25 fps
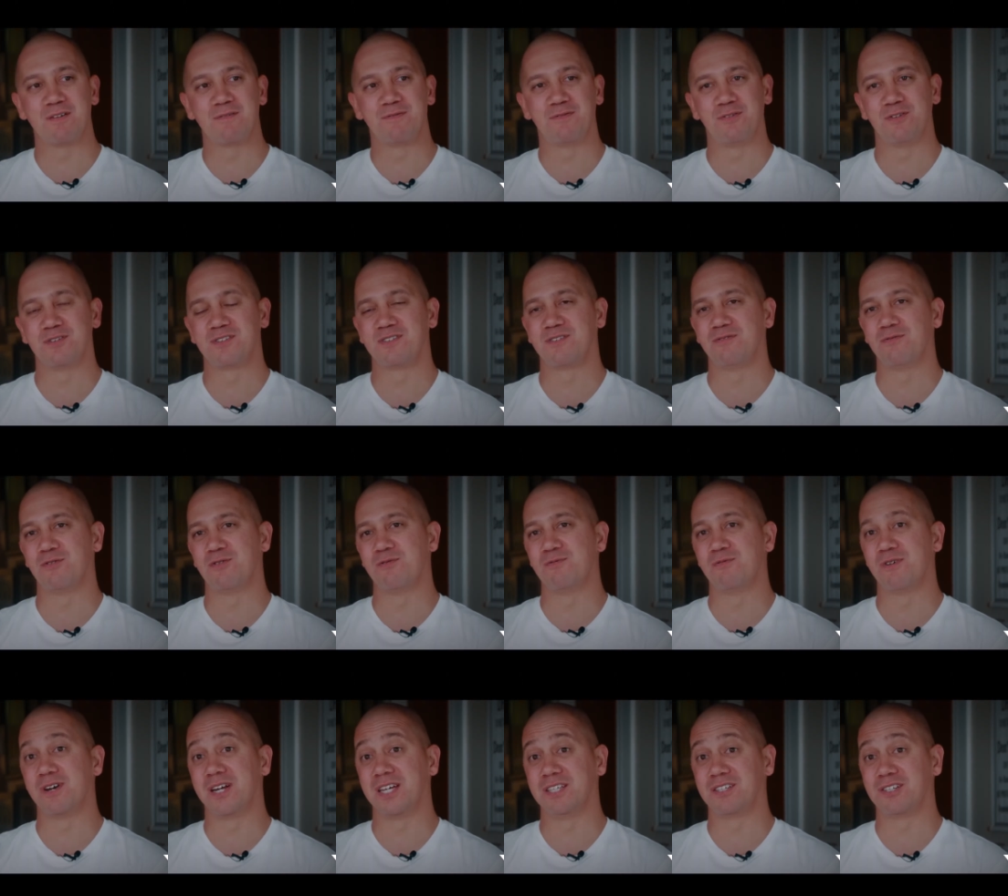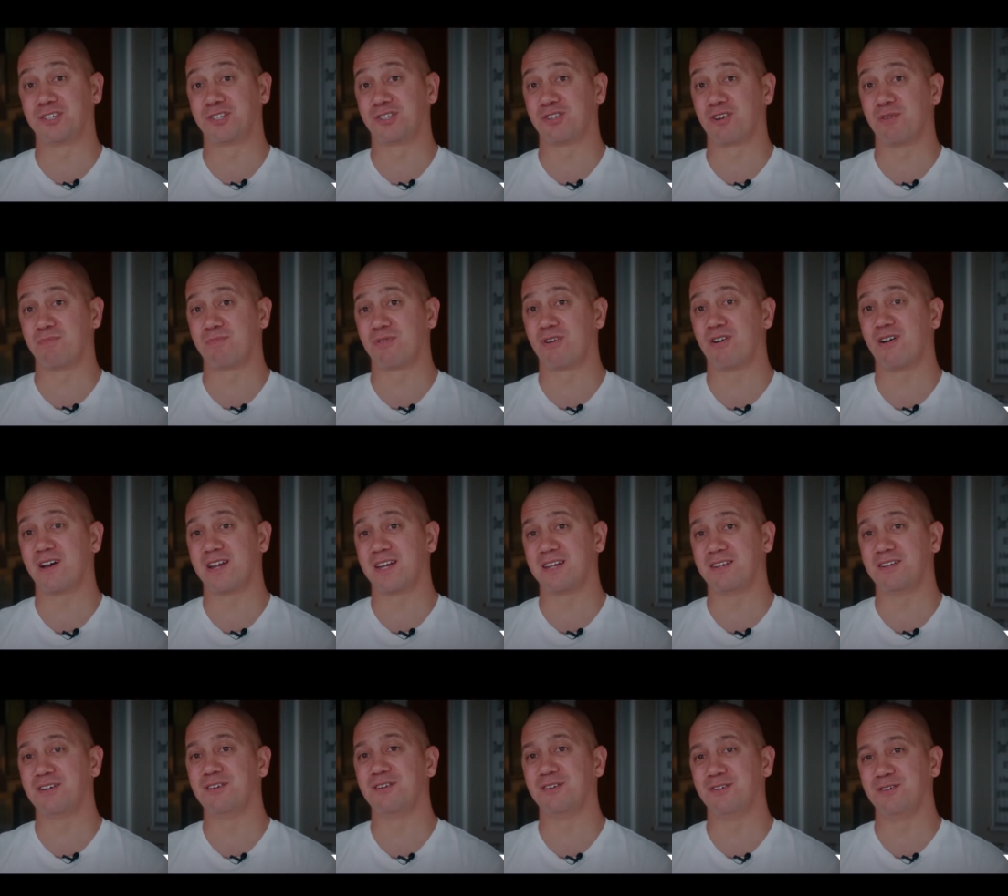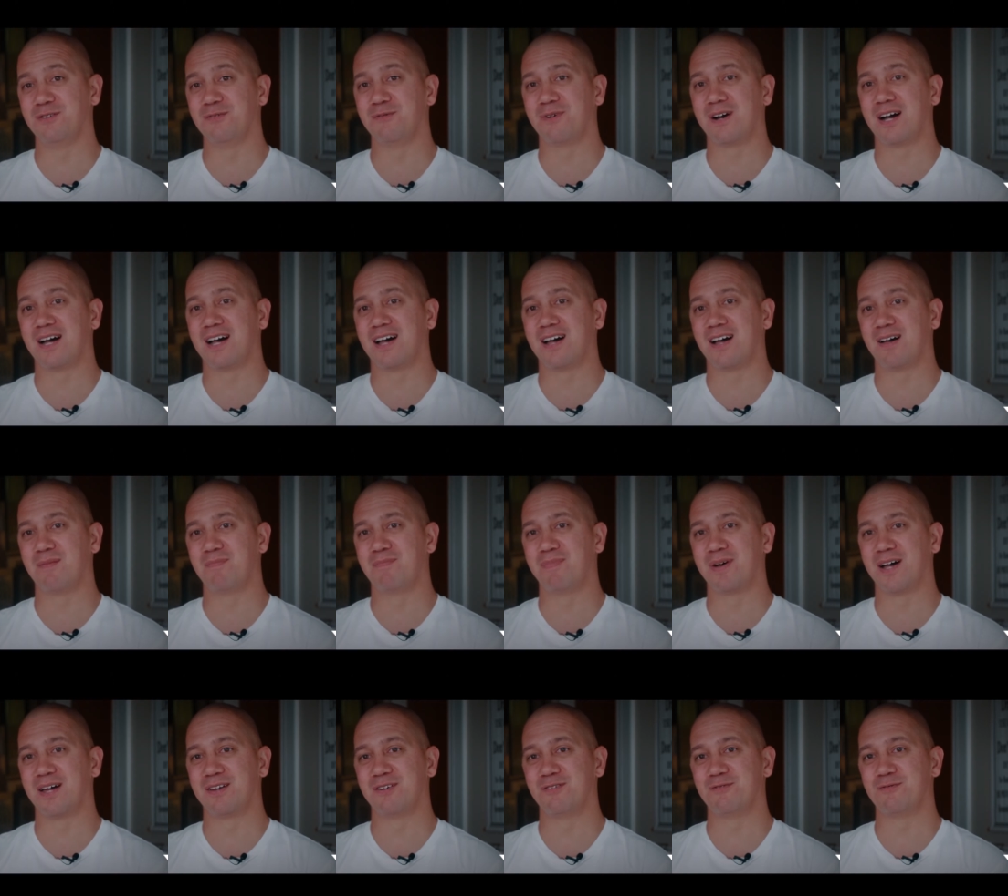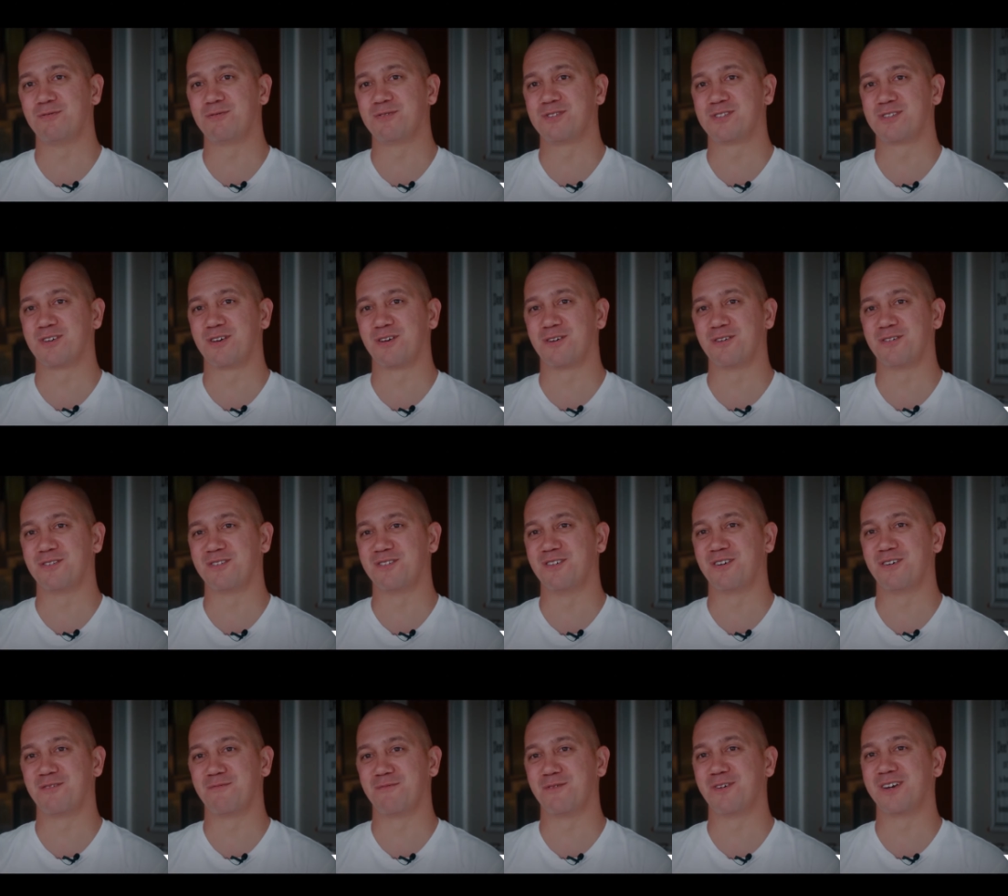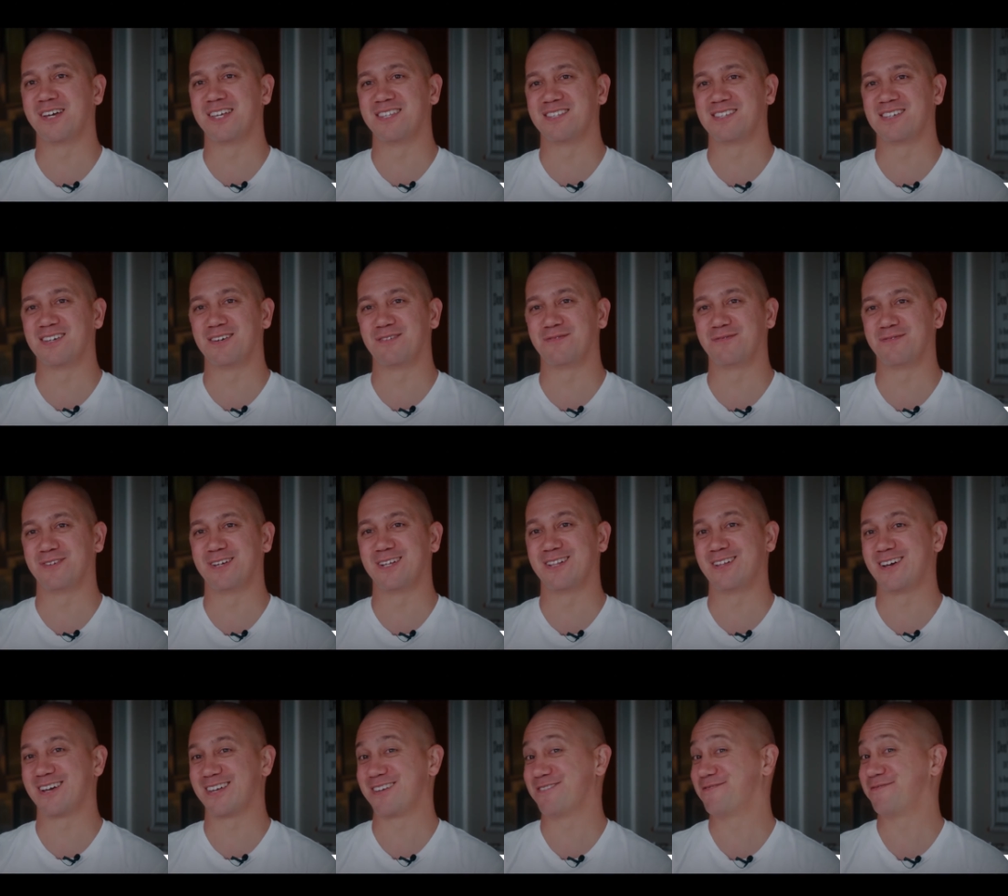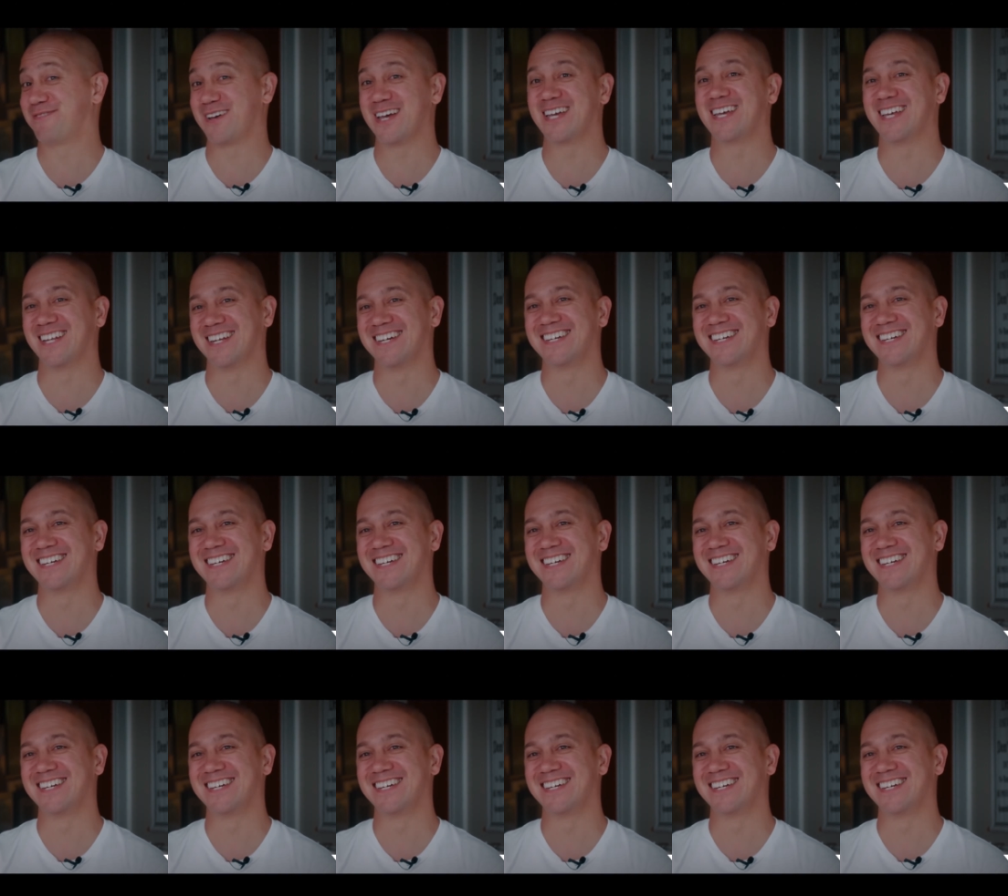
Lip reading: first of all, wanting to show pride in who you are, but also not wanting to feel like you're faking